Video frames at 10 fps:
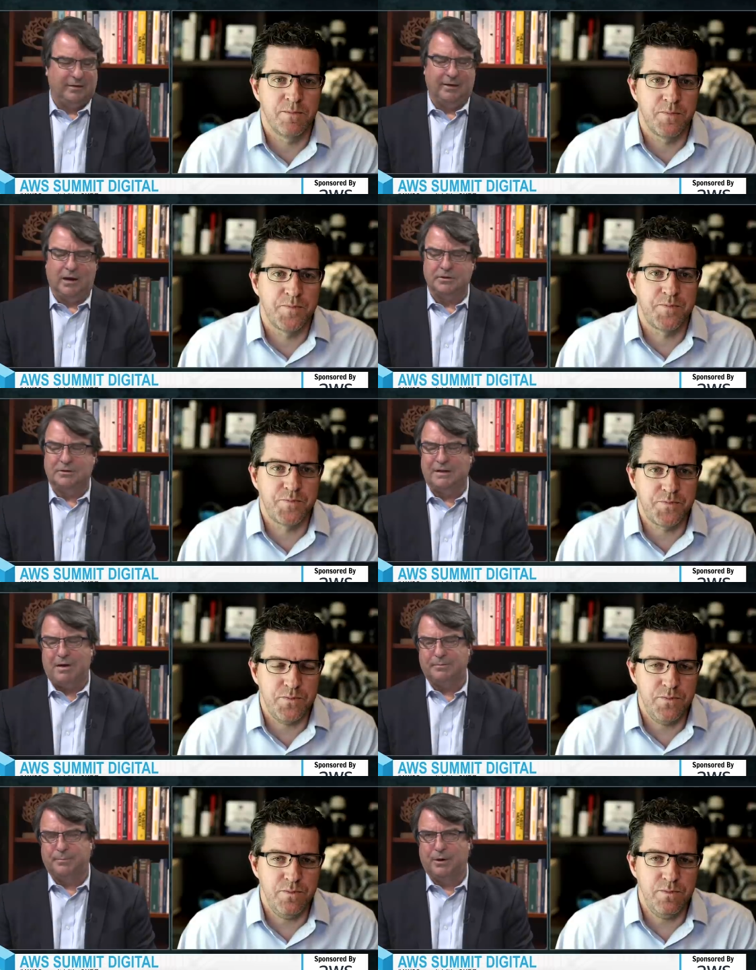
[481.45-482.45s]
Speaker 1: Yeah, us
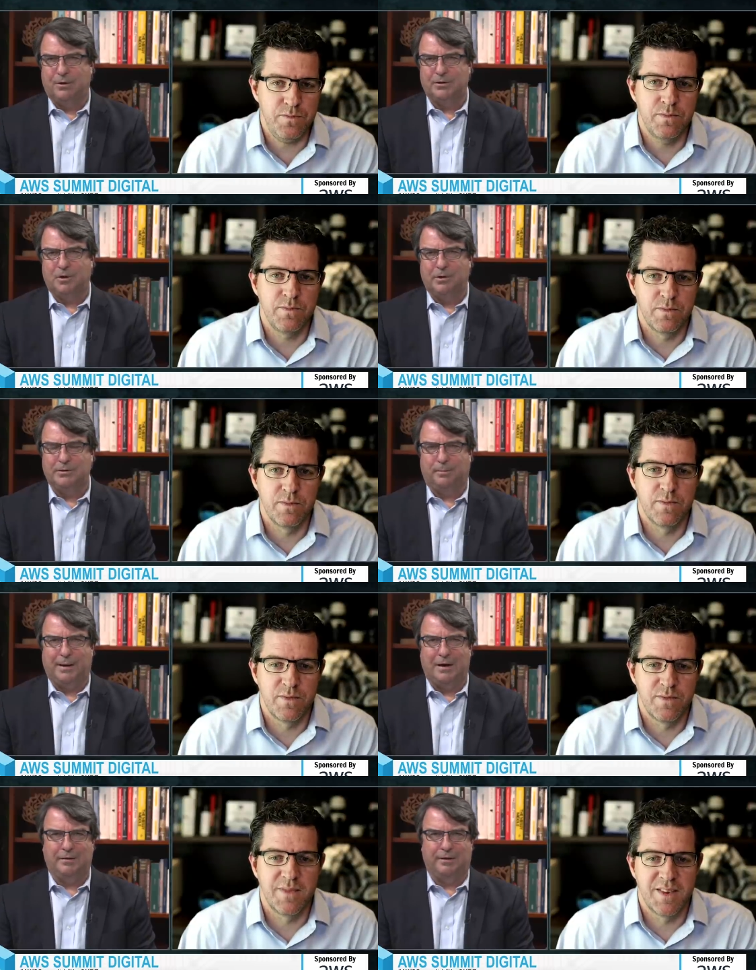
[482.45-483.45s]
DevOps purists always are
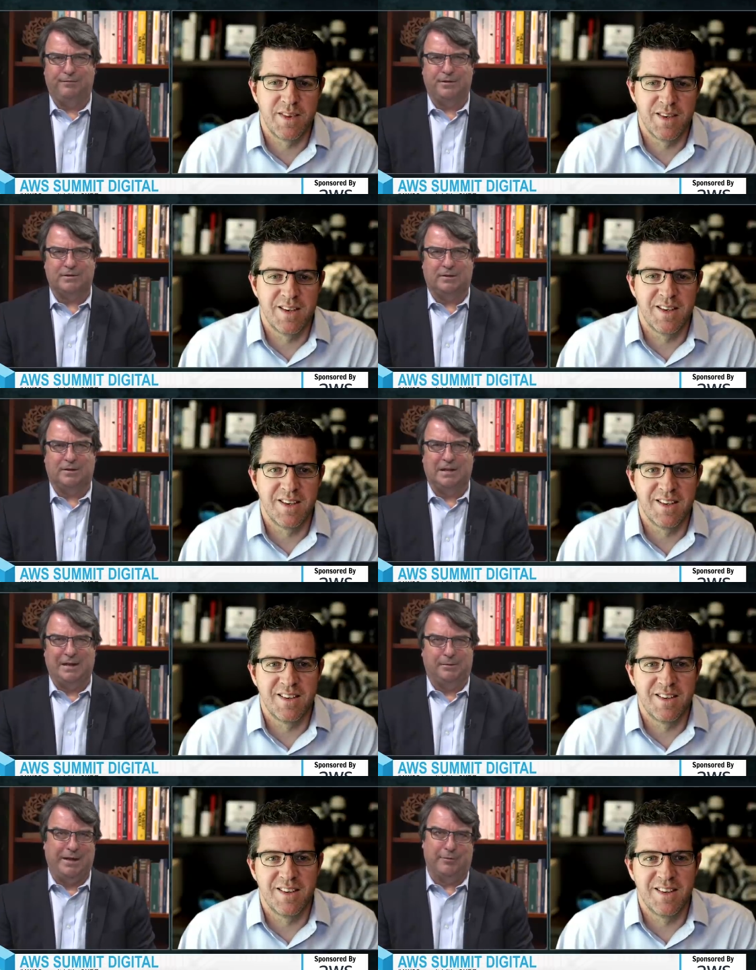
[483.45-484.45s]
pounding the fist on the
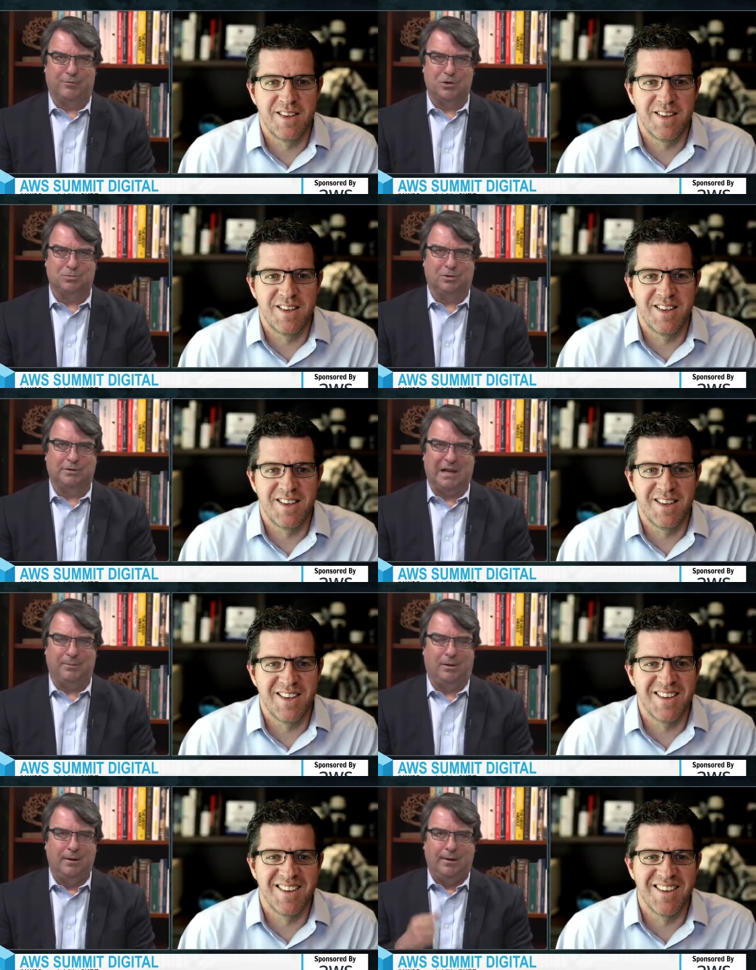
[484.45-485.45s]
table, now virtual
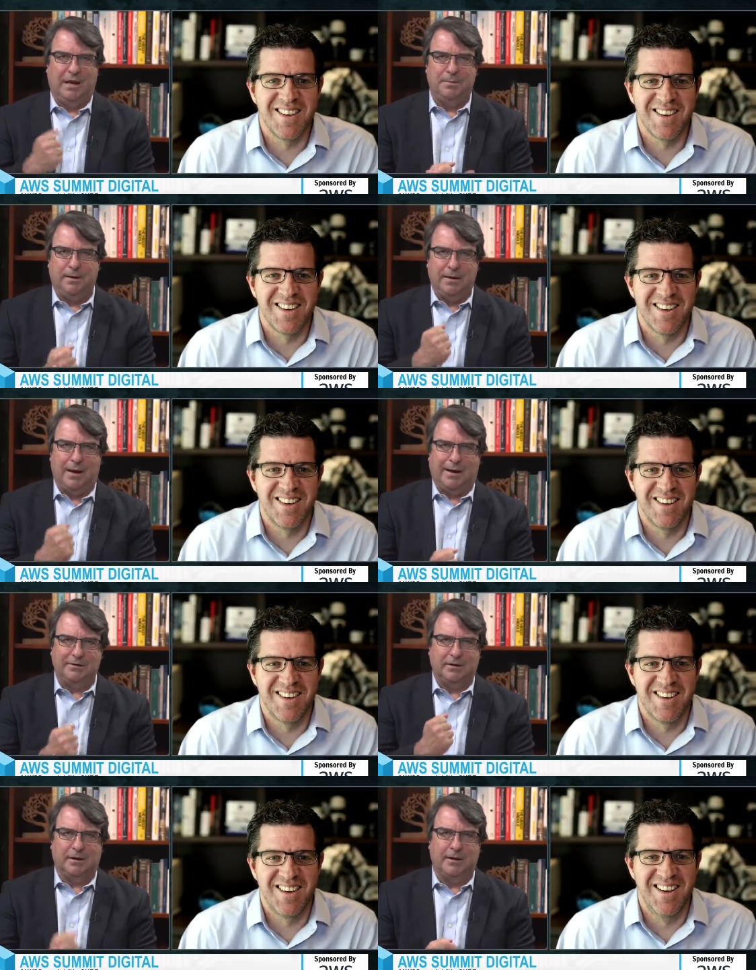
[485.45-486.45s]
table,
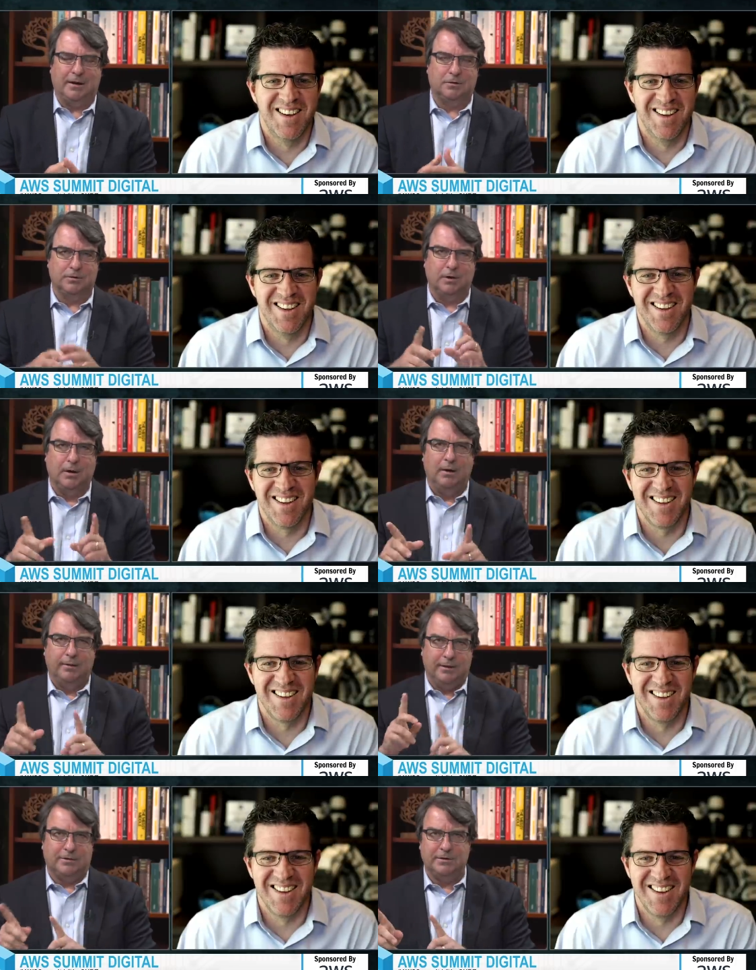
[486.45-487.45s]
APIs and connectors.
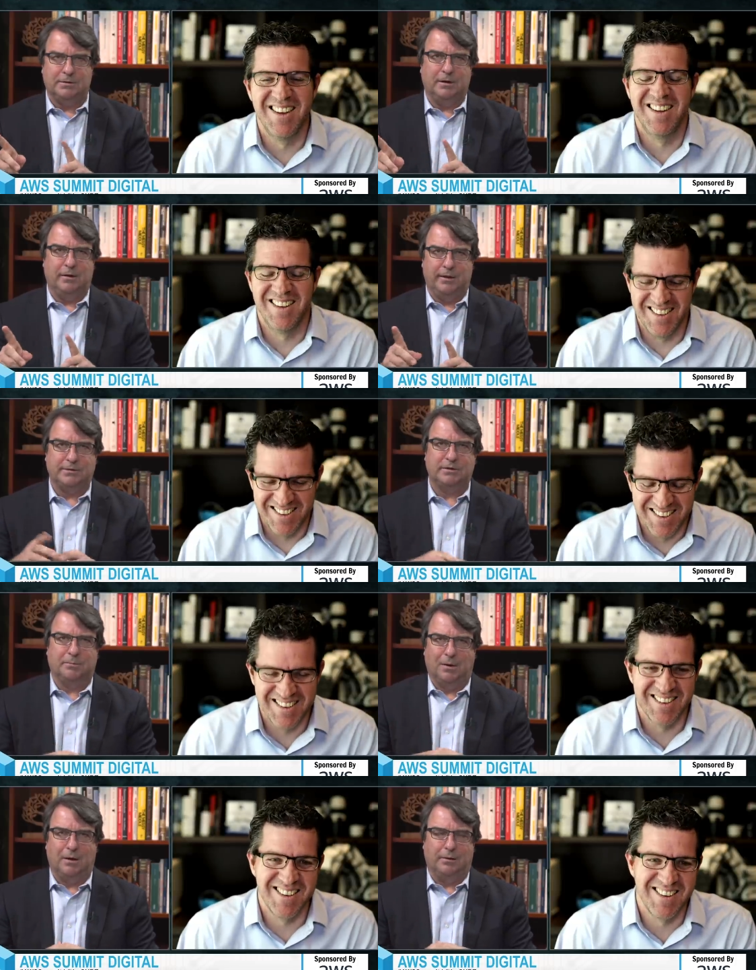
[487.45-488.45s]
This is the, this is the
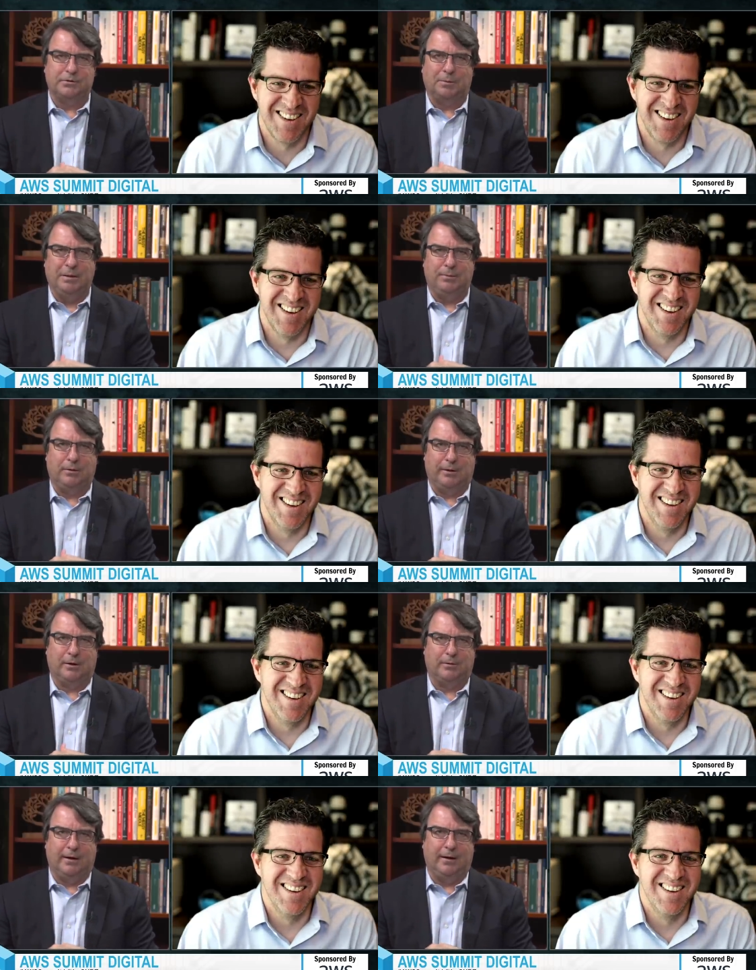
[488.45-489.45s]
model, this is how people are
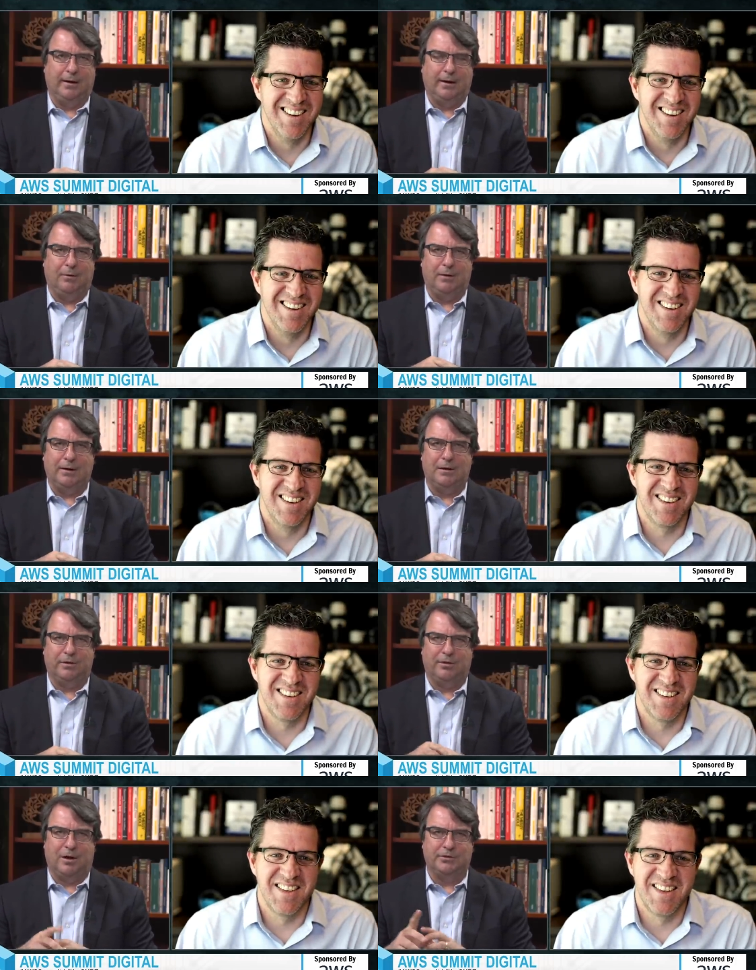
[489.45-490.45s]
integrating. And I want to get your
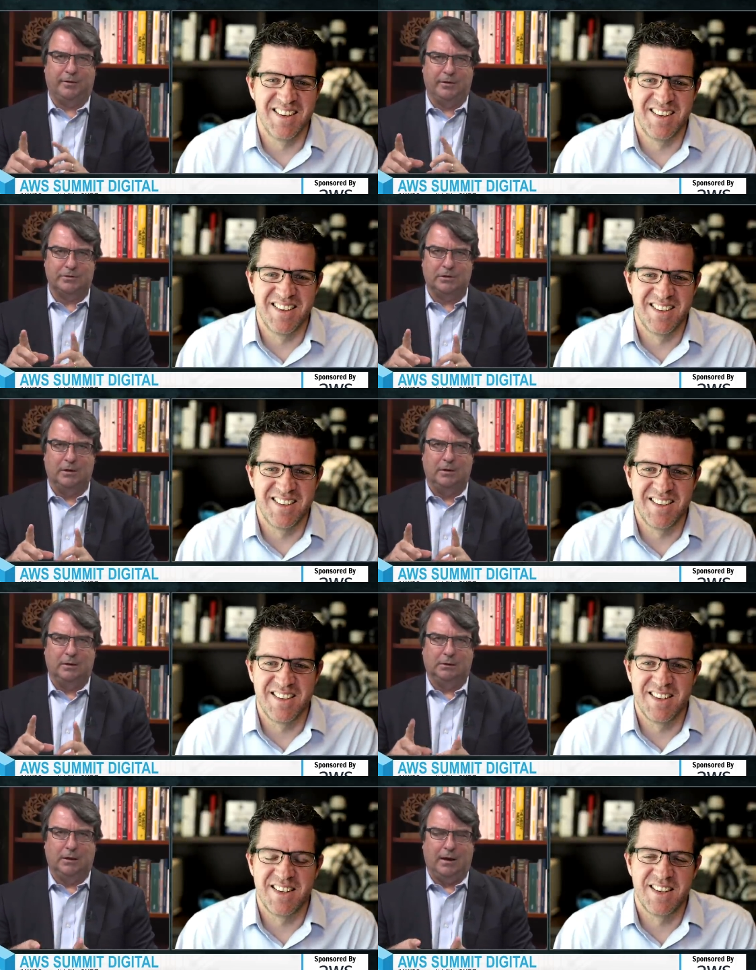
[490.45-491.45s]
thoughts on this
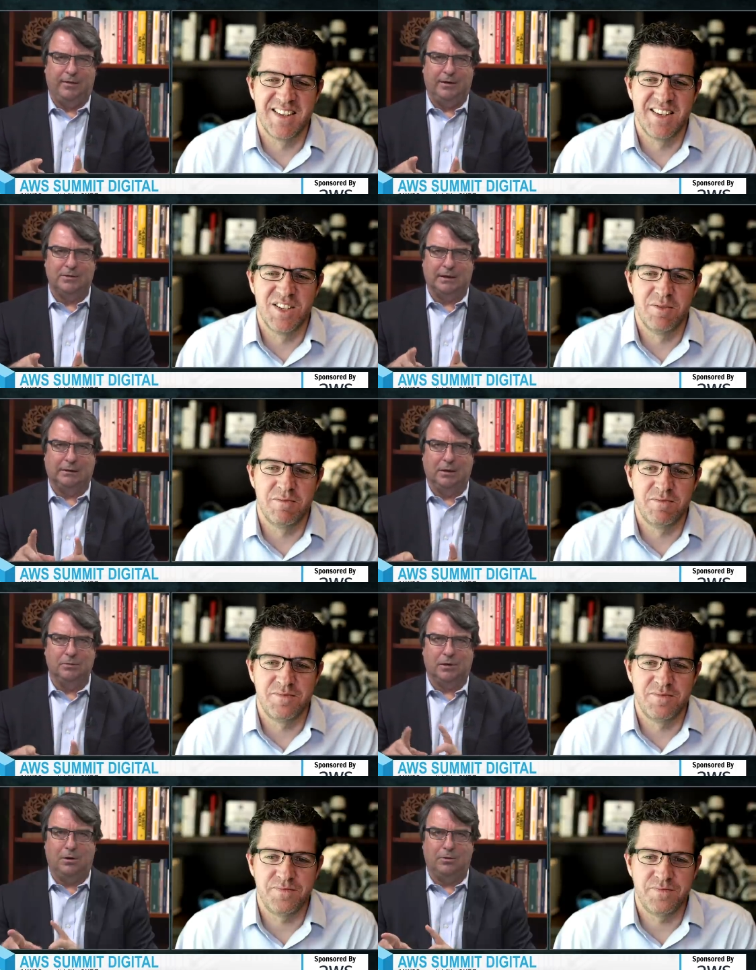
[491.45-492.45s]
I think you said low
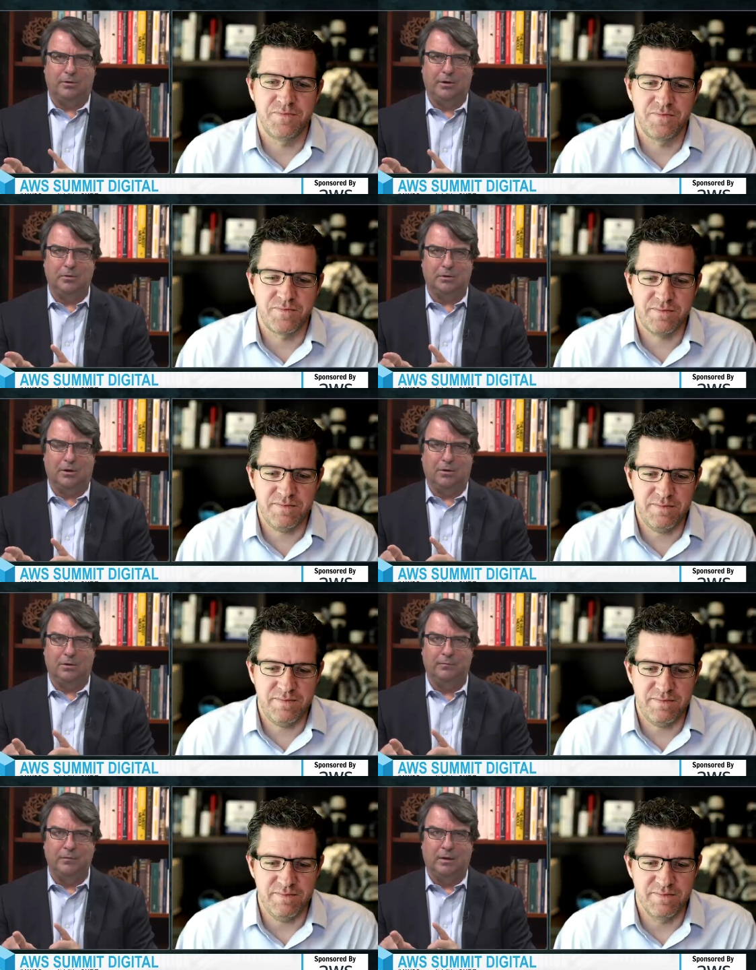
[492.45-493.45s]
code or no code
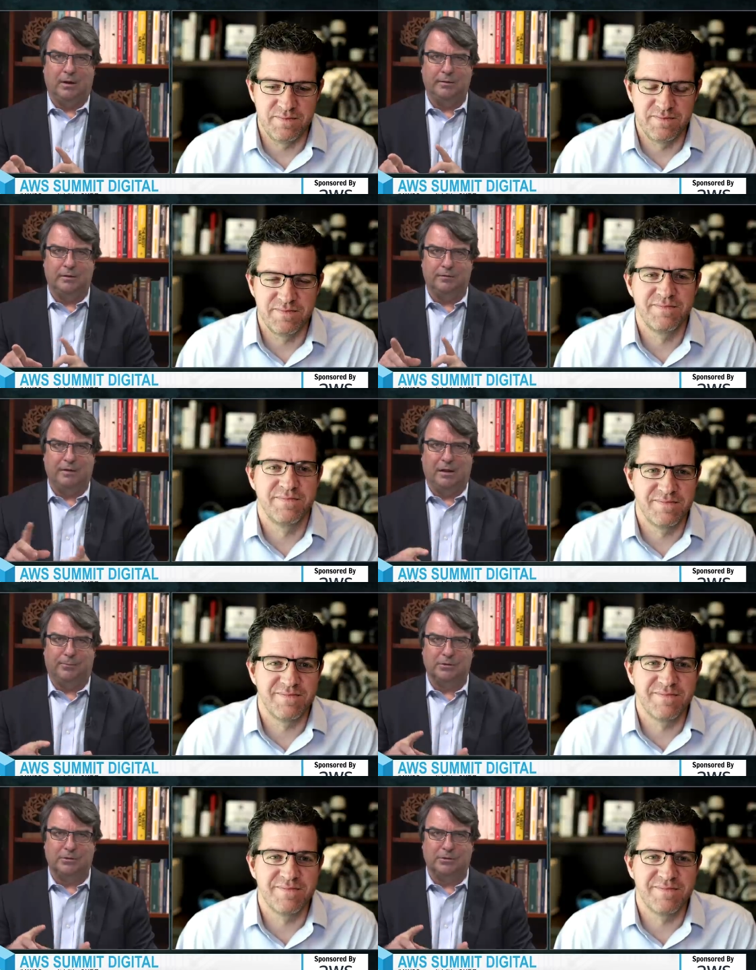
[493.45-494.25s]
on the developer